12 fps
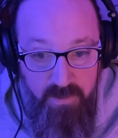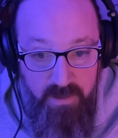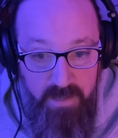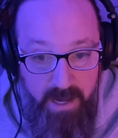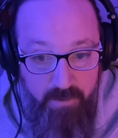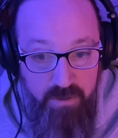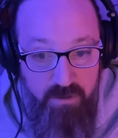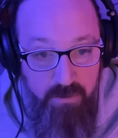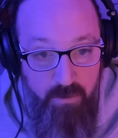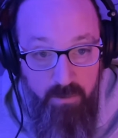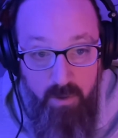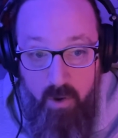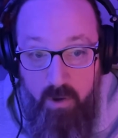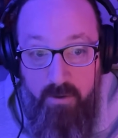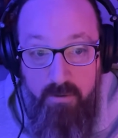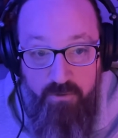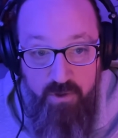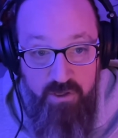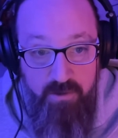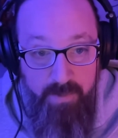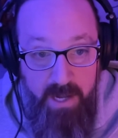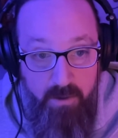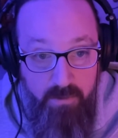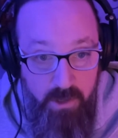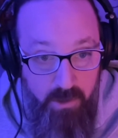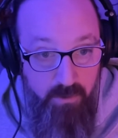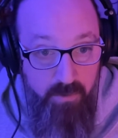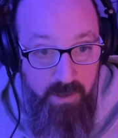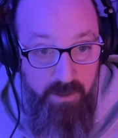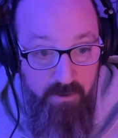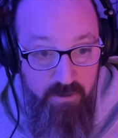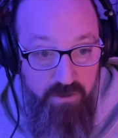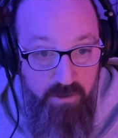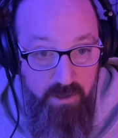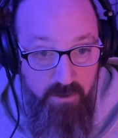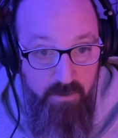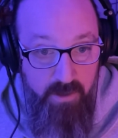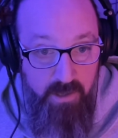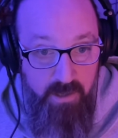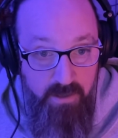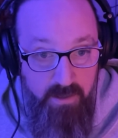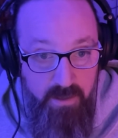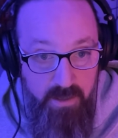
now it's no longer just about you and your security.